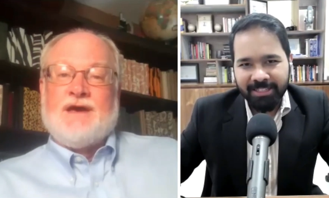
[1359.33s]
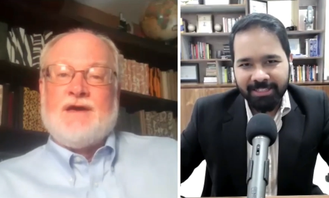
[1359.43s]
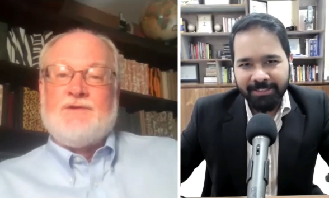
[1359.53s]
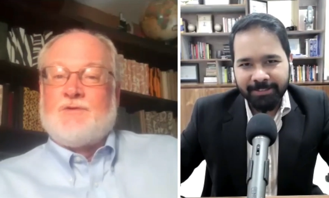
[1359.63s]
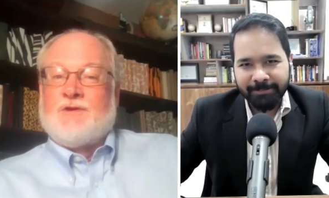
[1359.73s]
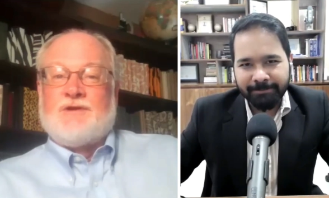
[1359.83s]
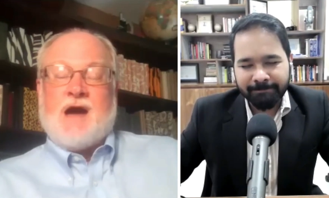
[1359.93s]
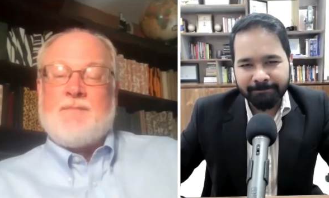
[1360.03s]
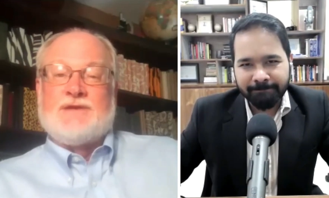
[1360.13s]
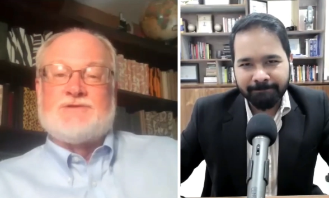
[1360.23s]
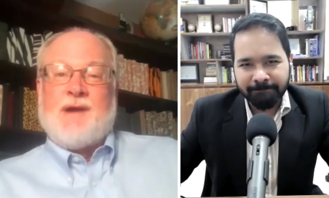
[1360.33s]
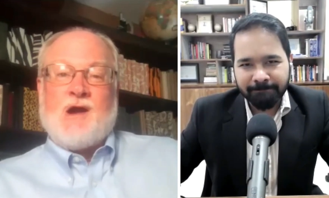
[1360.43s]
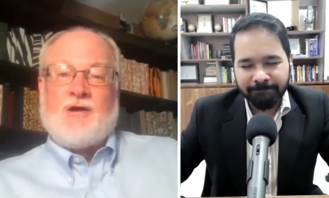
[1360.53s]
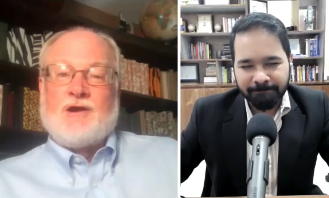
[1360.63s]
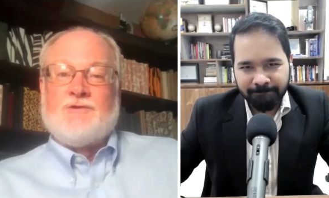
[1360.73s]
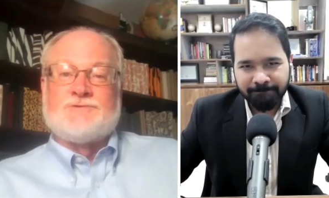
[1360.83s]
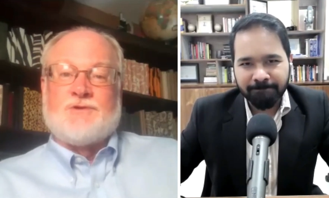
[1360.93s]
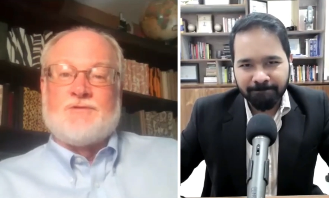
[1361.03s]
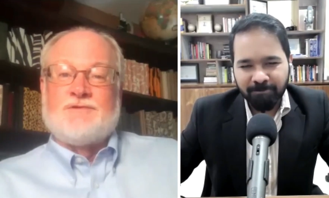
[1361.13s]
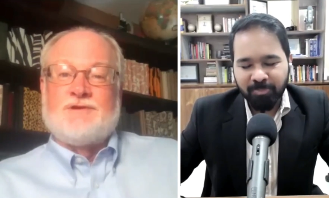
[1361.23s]
Speaker 1: you can comment to my articles
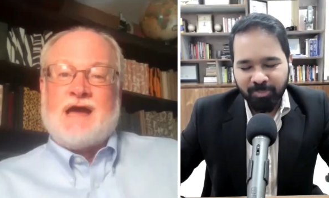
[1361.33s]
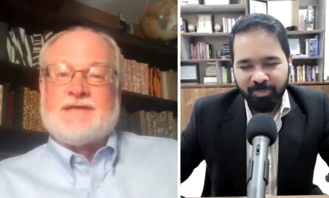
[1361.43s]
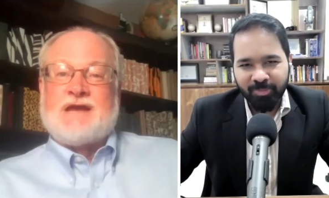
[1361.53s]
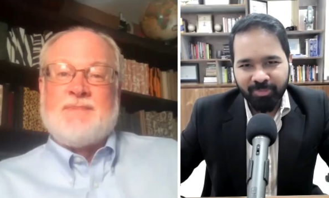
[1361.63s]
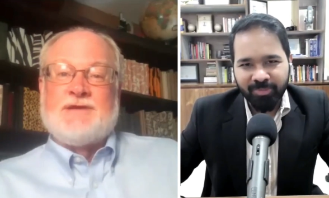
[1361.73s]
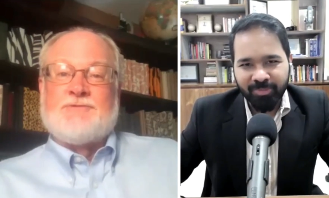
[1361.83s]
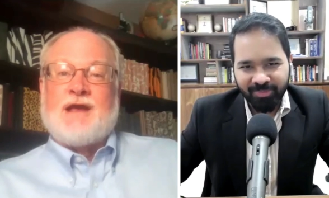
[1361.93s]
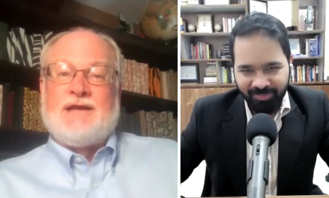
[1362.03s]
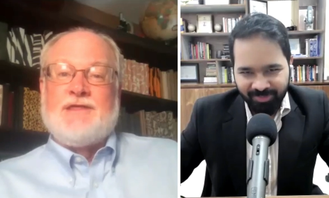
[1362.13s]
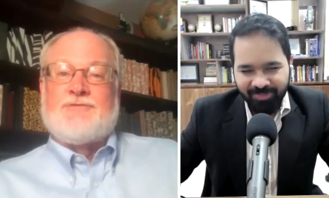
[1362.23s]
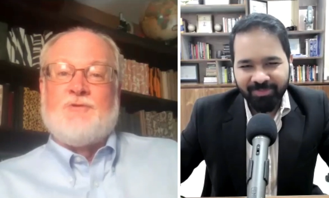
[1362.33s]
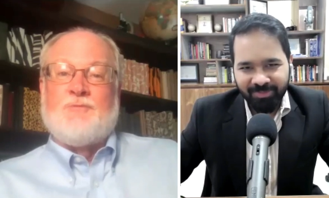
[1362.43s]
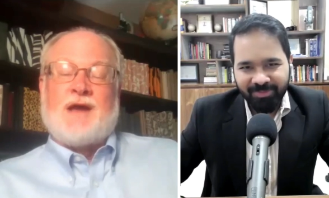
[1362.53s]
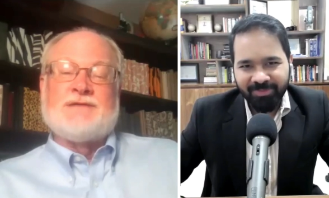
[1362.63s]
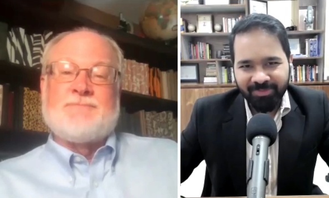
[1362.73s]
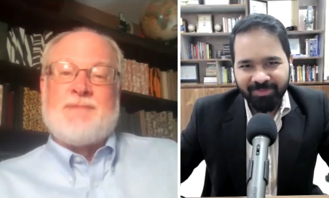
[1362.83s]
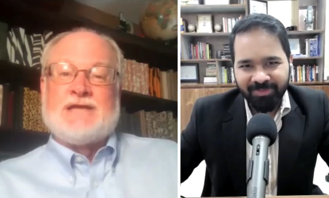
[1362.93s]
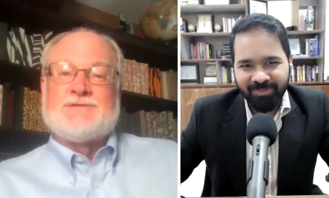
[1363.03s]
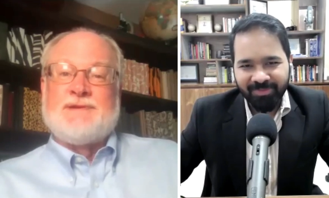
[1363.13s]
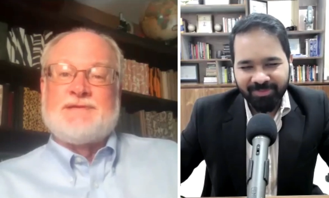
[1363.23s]
or contact me directly through
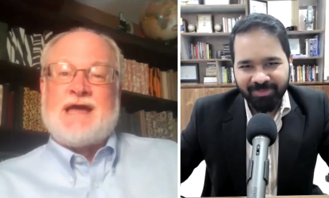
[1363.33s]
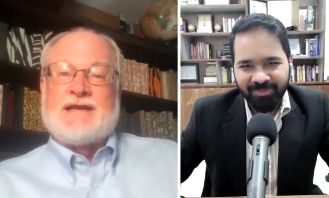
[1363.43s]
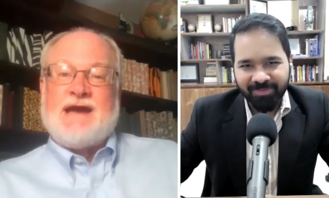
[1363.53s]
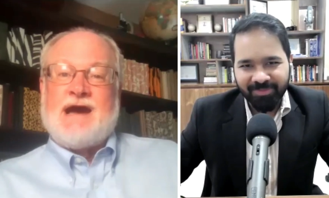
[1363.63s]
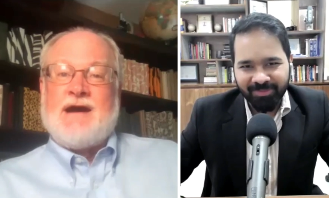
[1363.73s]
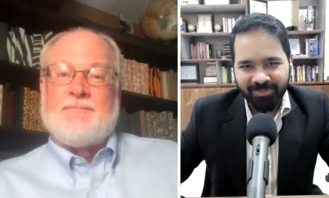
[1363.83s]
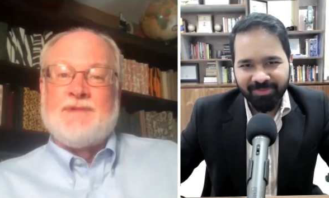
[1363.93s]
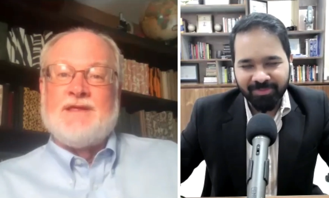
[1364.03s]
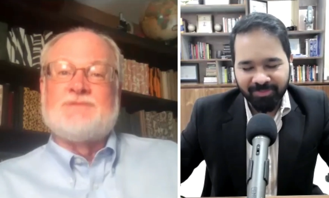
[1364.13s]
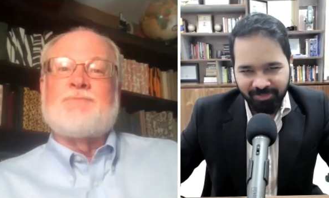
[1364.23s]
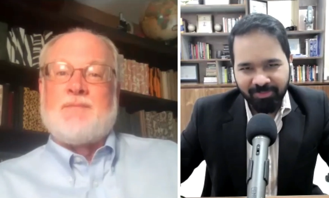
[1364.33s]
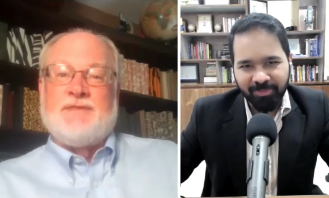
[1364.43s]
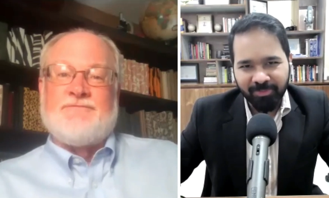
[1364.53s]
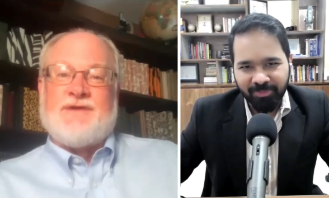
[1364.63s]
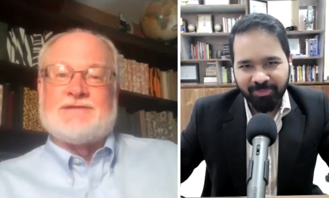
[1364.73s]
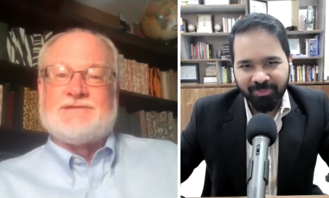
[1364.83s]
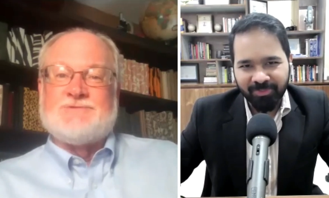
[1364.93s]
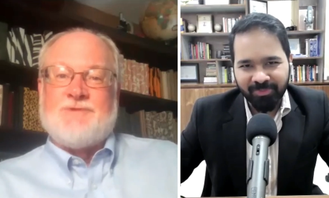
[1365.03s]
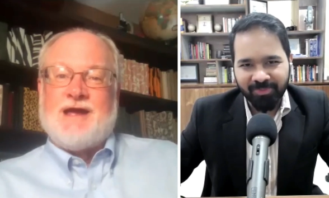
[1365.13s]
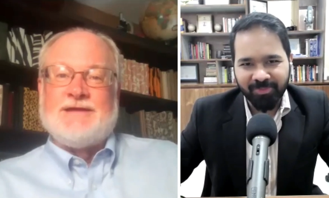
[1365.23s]
projectmanagement.com. It's probably the fastest
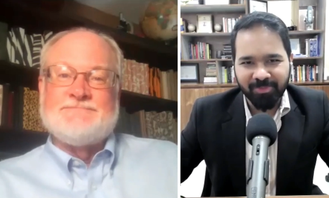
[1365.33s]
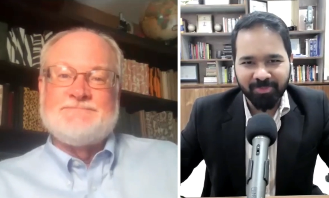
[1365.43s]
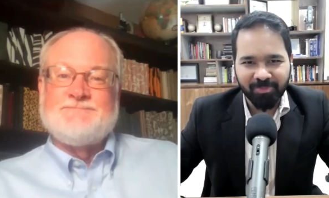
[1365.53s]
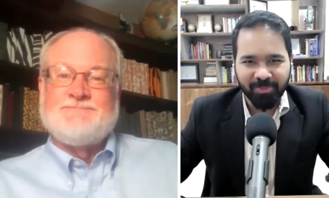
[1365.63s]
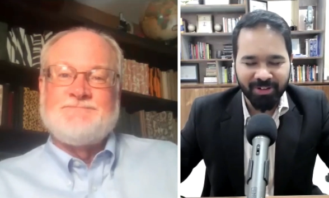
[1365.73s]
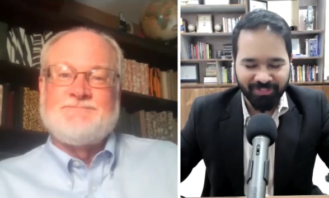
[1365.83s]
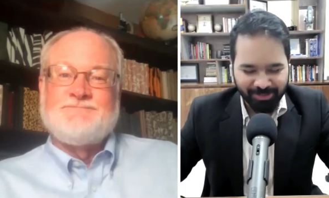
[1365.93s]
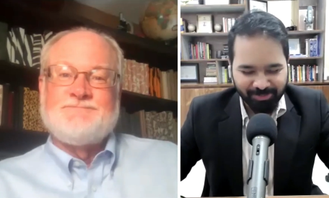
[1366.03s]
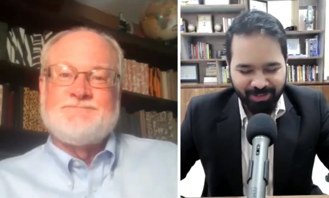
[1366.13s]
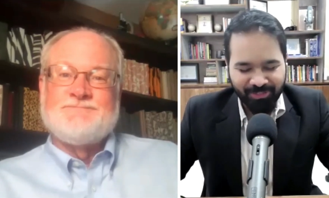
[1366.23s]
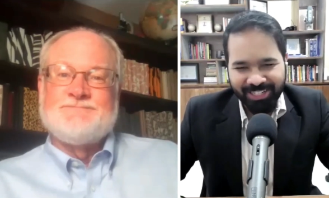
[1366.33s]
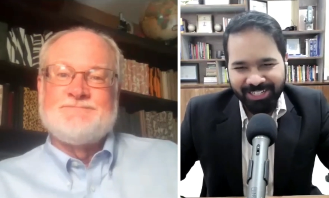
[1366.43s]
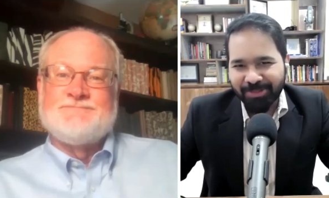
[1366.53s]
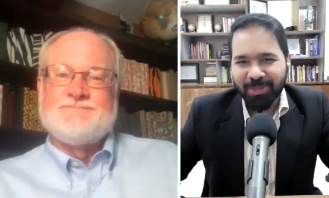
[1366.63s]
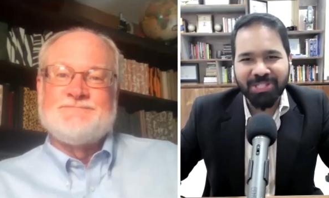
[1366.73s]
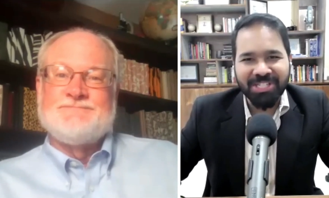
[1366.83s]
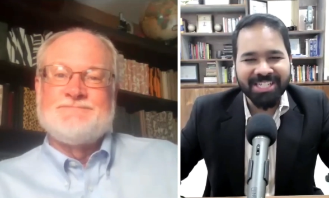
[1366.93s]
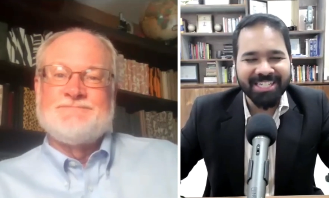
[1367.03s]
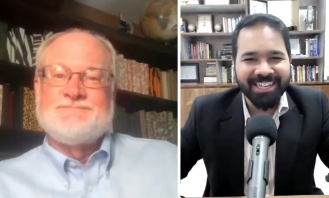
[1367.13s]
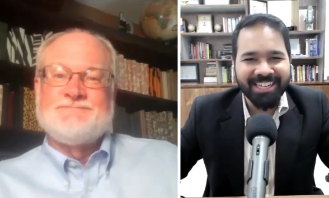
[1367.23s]
Speaker 2: way. Perfect. Perfect. It was
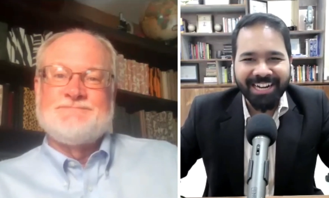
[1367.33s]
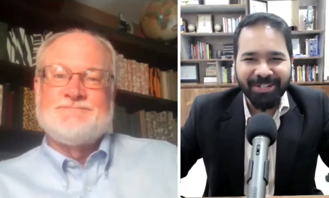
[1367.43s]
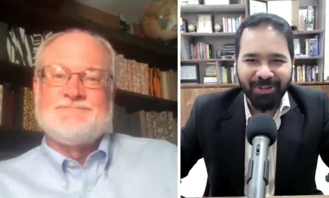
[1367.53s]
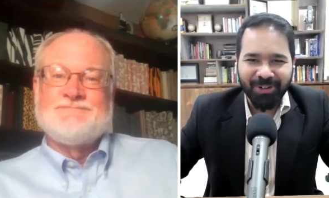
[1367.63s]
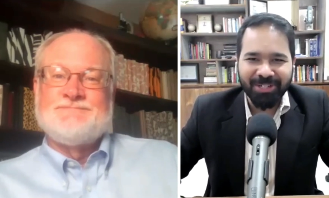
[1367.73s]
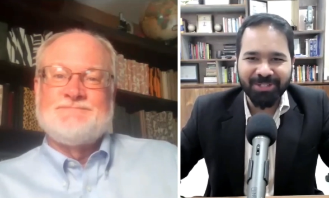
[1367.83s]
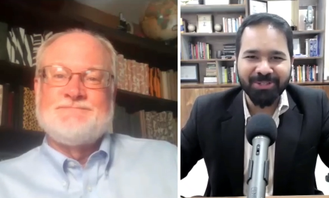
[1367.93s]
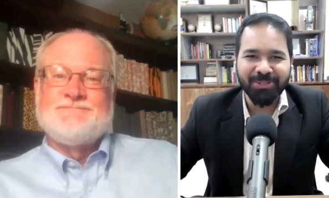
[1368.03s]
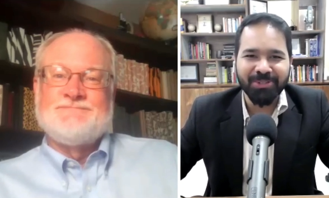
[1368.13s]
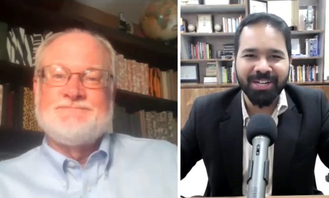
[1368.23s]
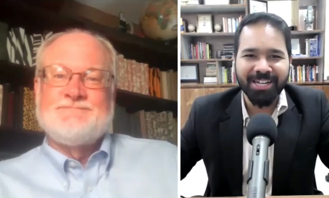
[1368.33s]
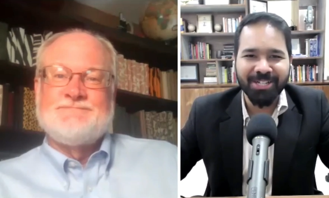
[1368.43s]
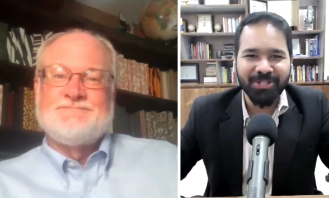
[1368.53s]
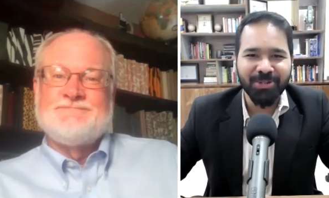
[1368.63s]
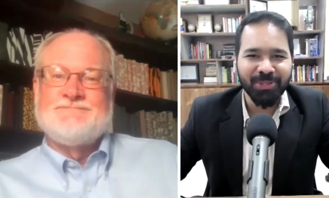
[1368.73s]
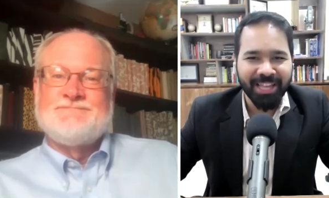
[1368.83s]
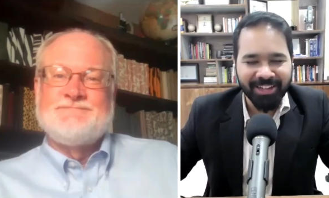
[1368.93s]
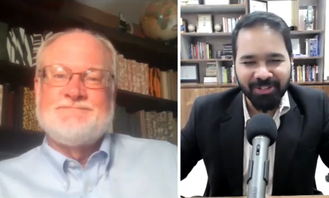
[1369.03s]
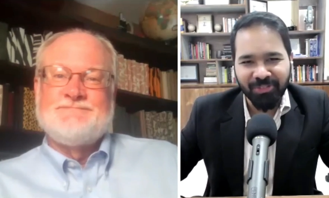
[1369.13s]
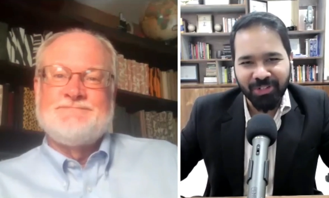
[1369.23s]
great talking to you, Joe.
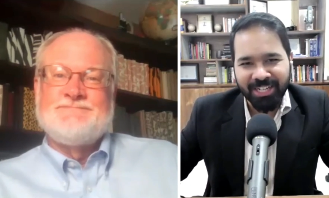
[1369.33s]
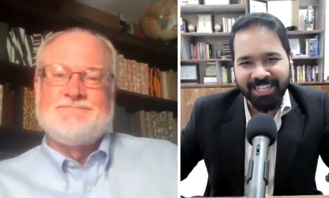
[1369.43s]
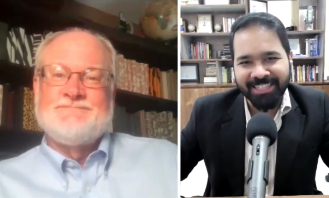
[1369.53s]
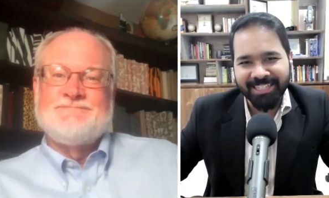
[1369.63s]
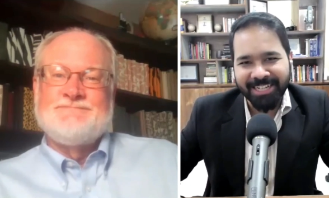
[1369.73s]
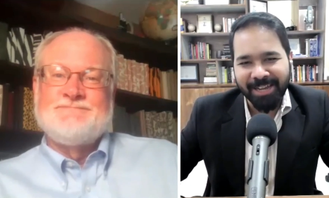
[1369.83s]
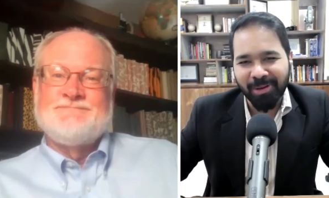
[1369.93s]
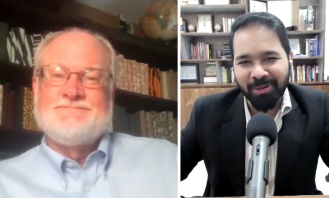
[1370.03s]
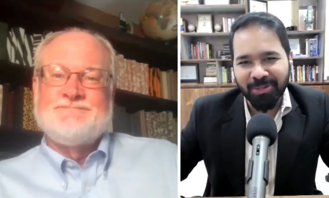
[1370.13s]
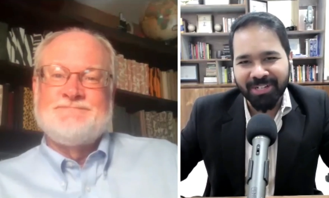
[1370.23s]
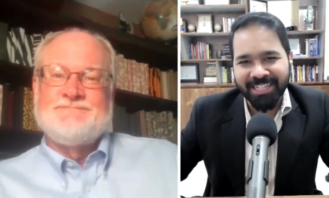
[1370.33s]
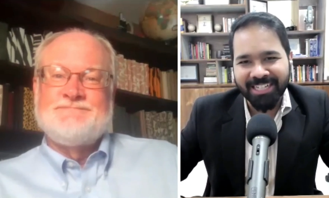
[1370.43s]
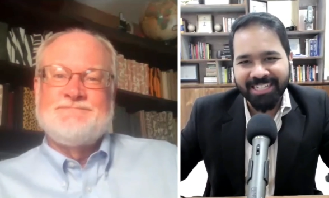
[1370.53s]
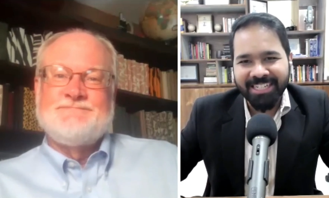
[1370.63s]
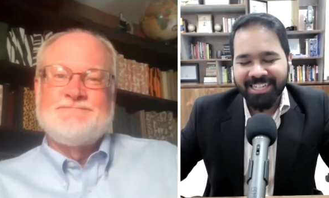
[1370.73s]
Thank you for taking the time out today.